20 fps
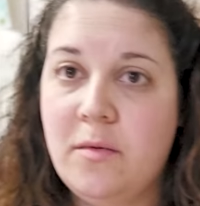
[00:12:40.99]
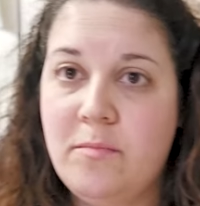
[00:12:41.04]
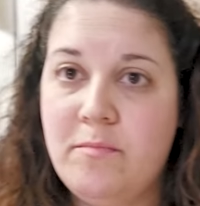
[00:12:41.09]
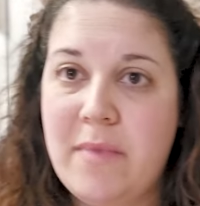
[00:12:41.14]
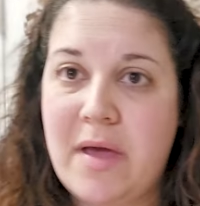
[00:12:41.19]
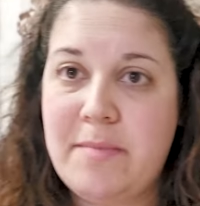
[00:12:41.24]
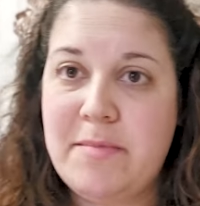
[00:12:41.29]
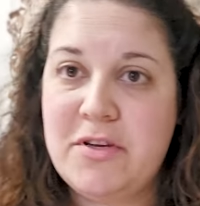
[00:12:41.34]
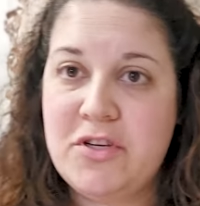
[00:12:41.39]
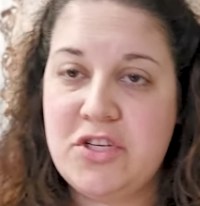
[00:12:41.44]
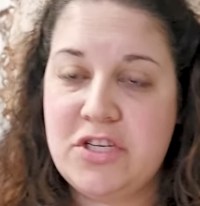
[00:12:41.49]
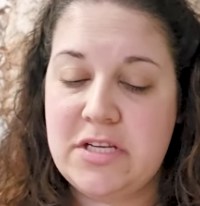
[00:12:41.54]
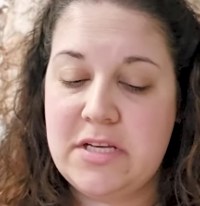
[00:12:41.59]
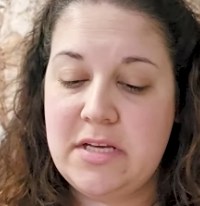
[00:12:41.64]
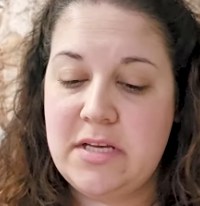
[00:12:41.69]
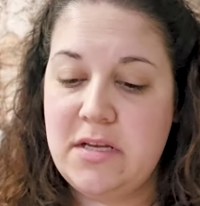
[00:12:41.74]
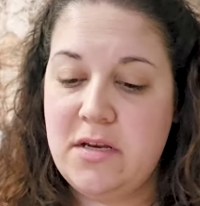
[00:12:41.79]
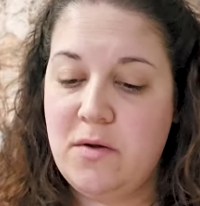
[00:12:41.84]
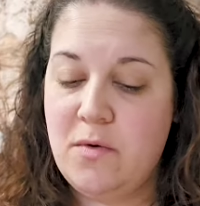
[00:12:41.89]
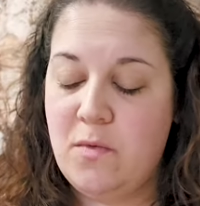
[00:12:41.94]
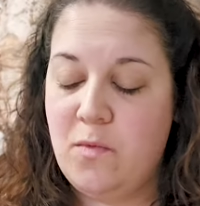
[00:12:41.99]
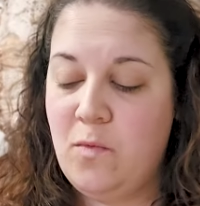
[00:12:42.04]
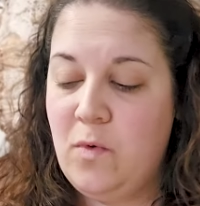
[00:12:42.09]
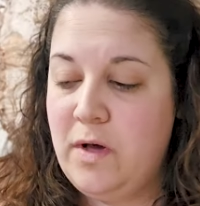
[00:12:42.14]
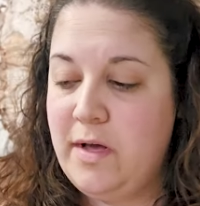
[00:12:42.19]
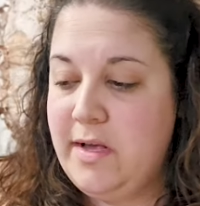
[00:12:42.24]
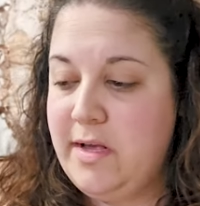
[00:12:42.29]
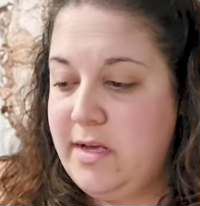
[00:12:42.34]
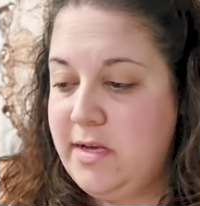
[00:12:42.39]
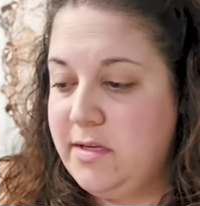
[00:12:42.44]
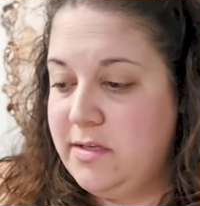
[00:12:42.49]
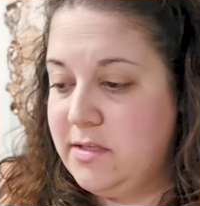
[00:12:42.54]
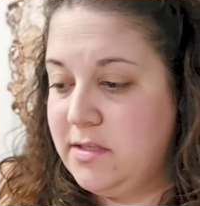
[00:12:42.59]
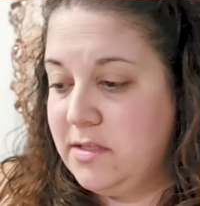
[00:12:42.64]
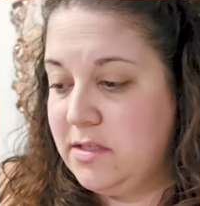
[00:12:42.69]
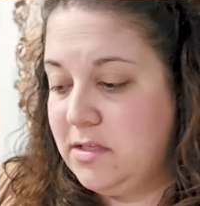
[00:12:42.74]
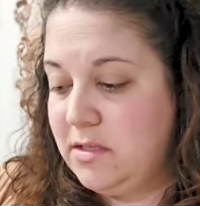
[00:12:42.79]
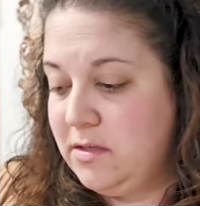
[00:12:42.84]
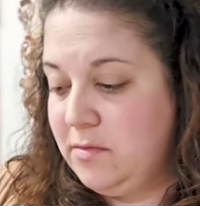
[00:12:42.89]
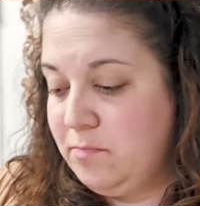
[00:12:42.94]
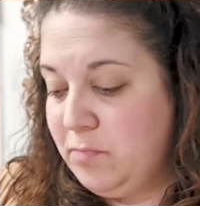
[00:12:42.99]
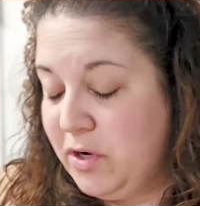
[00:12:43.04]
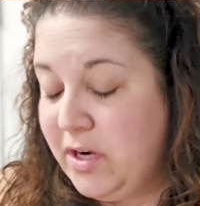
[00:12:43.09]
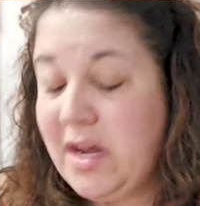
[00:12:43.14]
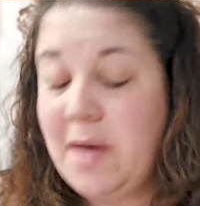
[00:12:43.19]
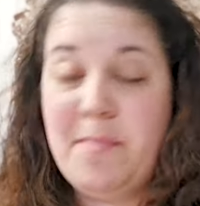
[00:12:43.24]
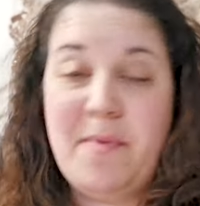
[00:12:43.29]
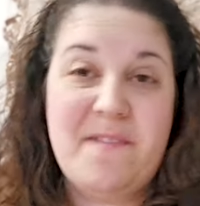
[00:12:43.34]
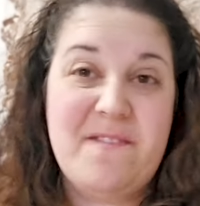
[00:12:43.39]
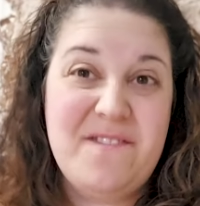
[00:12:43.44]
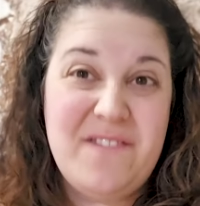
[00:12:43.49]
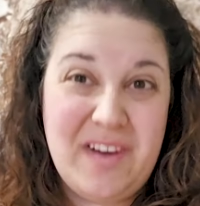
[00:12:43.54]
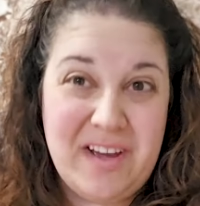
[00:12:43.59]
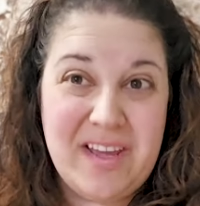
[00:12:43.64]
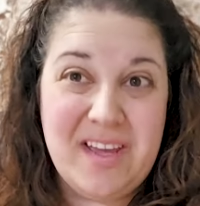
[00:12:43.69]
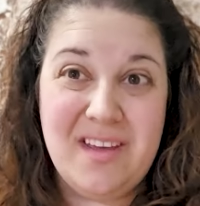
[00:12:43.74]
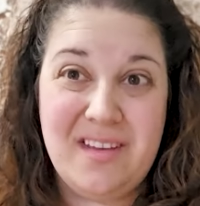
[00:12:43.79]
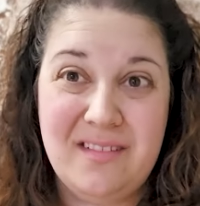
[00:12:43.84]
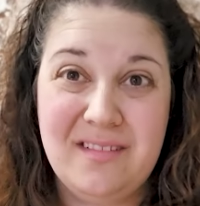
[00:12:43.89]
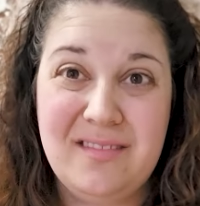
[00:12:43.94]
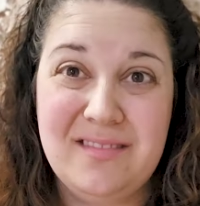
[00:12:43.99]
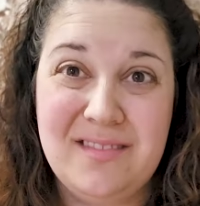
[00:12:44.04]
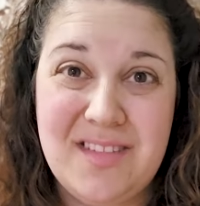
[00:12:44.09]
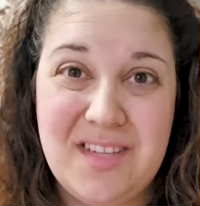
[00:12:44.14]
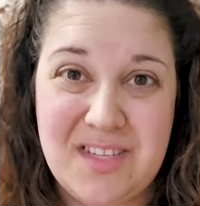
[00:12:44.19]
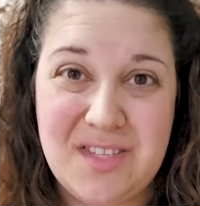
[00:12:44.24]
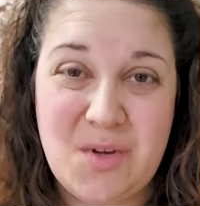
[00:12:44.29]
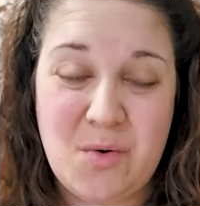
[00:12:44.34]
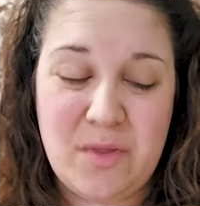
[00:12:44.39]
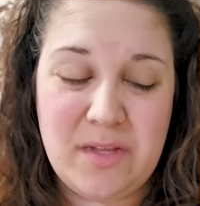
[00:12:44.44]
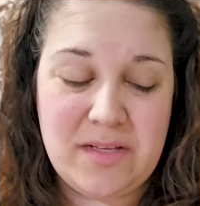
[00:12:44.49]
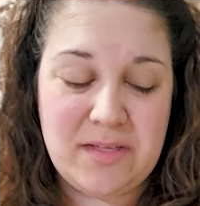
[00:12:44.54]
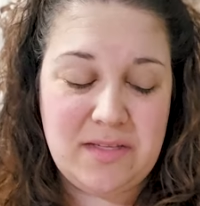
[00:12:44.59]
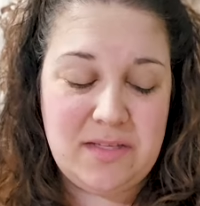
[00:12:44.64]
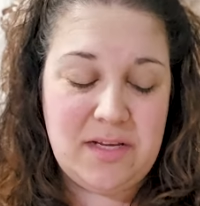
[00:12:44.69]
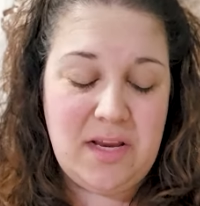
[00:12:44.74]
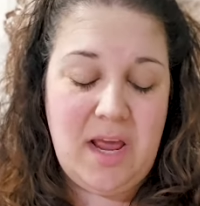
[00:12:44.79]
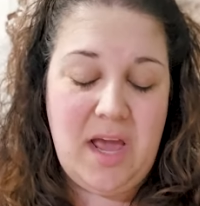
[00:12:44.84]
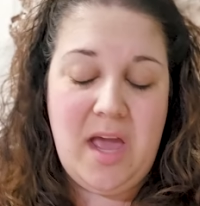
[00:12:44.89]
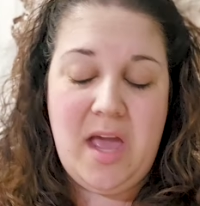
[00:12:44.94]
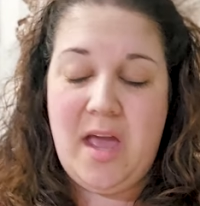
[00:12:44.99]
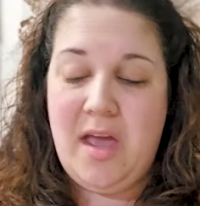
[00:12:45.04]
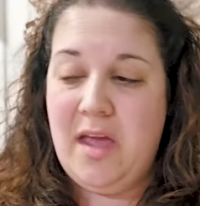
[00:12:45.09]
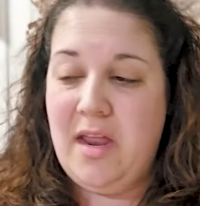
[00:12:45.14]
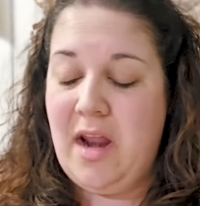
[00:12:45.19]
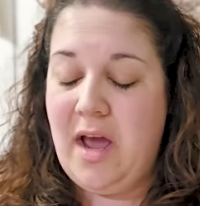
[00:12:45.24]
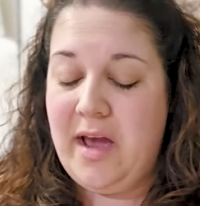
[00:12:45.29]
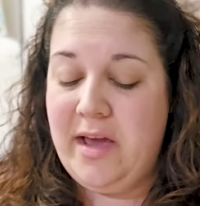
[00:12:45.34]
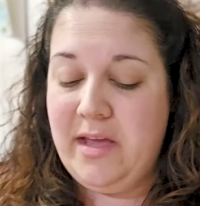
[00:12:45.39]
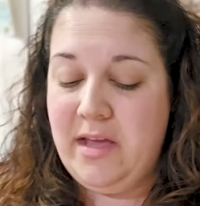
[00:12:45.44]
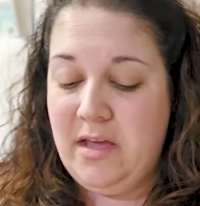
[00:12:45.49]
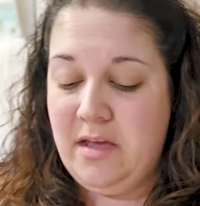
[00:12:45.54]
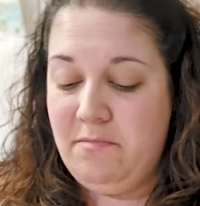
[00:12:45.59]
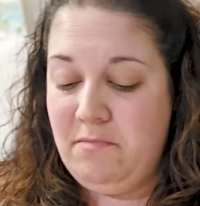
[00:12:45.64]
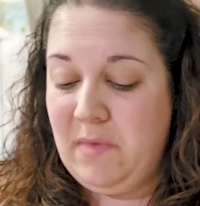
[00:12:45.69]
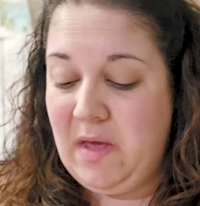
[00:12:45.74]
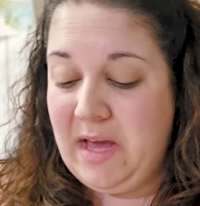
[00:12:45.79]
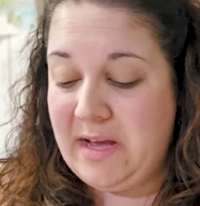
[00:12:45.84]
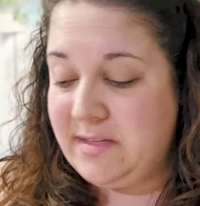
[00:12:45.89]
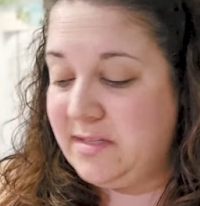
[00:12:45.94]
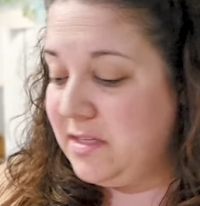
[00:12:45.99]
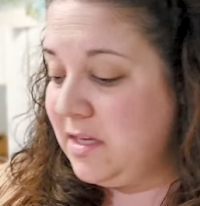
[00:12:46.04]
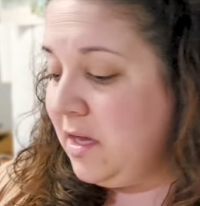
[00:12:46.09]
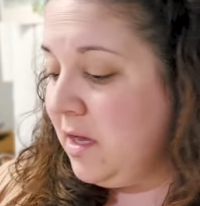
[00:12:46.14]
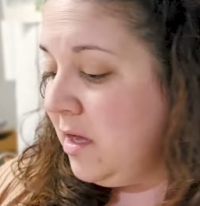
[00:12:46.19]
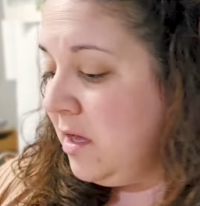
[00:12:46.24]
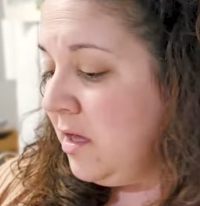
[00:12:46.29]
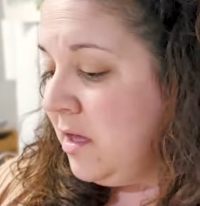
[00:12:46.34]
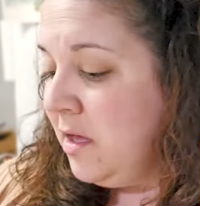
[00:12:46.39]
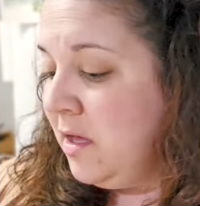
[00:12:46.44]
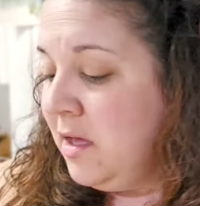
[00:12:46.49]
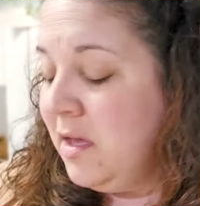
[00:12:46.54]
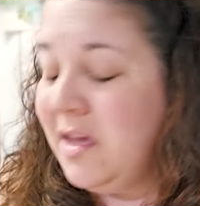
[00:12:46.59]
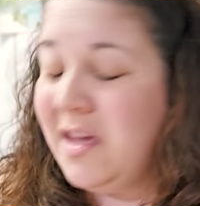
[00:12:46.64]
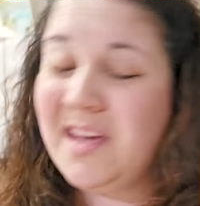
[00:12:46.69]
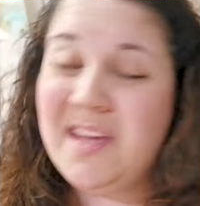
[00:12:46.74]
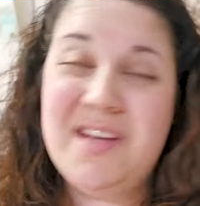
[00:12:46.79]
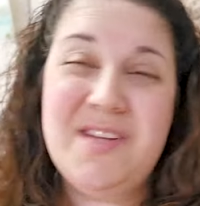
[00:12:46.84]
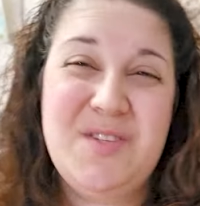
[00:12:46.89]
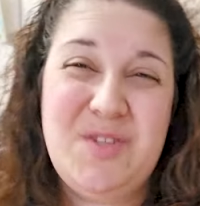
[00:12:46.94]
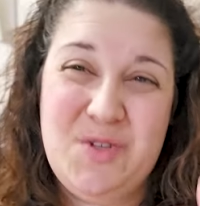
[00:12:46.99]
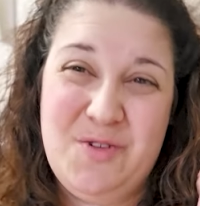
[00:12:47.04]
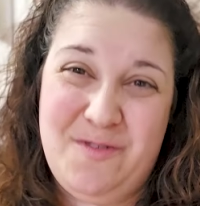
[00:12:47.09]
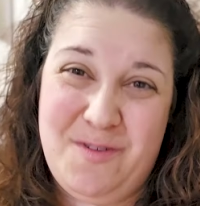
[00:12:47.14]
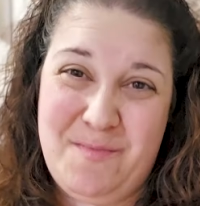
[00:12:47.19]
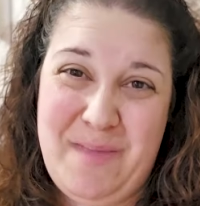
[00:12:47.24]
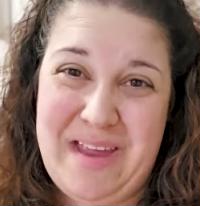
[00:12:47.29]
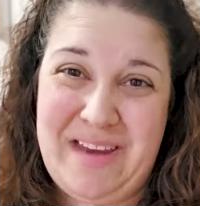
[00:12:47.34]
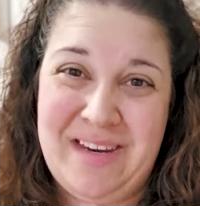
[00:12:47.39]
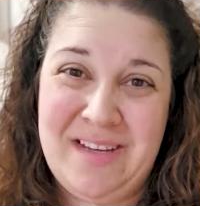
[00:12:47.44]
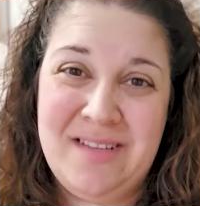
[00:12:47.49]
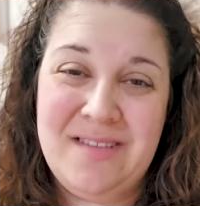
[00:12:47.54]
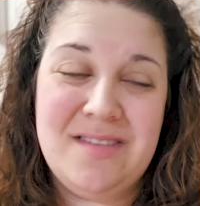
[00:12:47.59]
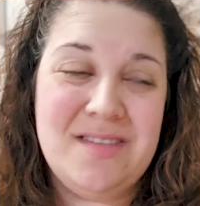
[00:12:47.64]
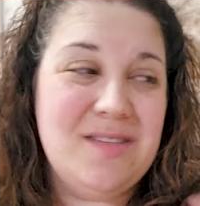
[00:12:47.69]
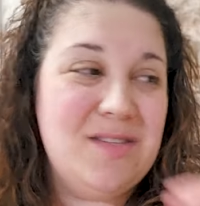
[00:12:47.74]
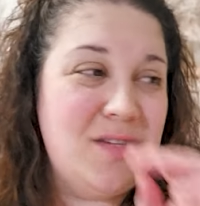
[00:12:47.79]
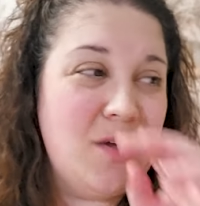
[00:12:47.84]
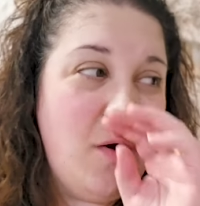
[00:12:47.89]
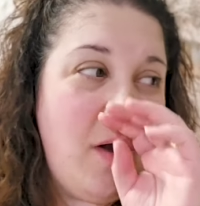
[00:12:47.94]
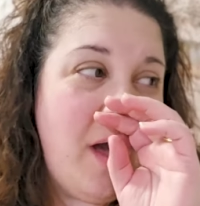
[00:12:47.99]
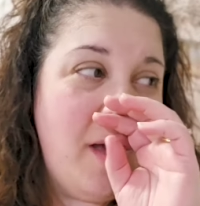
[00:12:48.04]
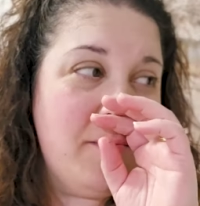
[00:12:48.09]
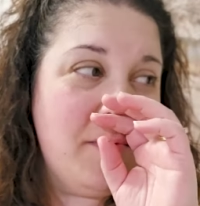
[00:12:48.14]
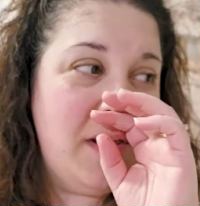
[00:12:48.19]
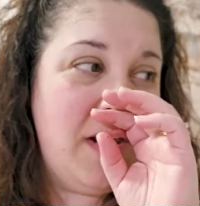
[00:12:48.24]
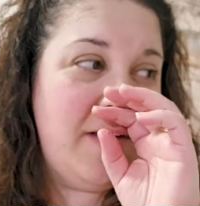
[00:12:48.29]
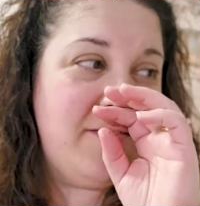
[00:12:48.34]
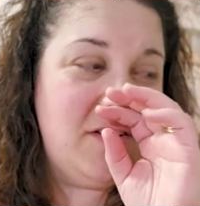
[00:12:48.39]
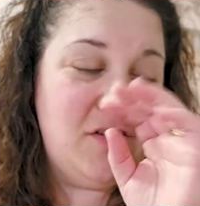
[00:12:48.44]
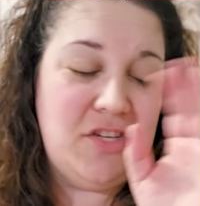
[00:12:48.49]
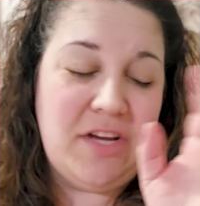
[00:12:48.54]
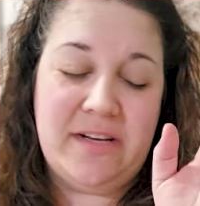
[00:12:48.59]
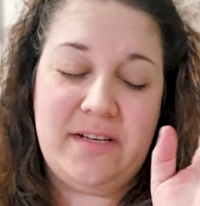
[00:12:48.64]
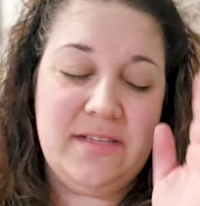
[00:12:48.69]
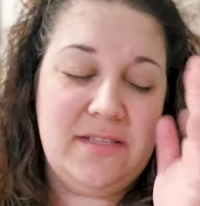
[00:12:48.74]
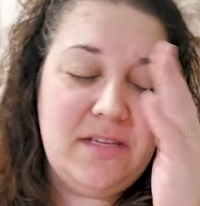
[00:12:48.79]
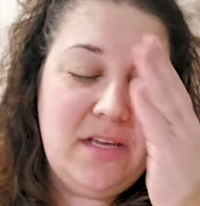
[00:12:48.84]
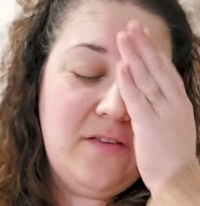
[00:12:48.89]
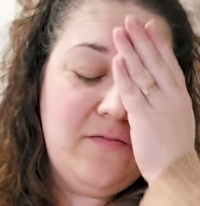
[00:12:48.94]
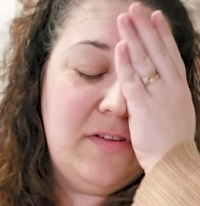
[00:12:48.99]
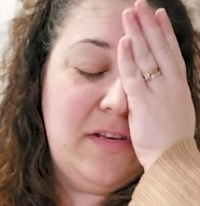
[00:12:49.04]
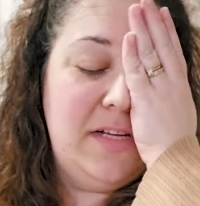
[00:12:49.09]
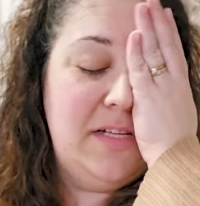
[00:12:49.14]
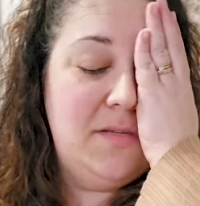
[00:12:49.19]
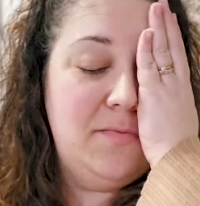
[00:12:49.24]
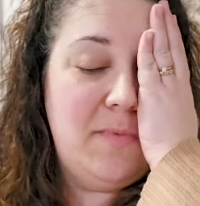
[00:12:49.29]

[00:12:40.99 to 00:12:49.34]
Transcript: My machine was putting up a fight to sew this today, and I'm guessing it is due for maintenance. So I'm gonna have to check to see if it needs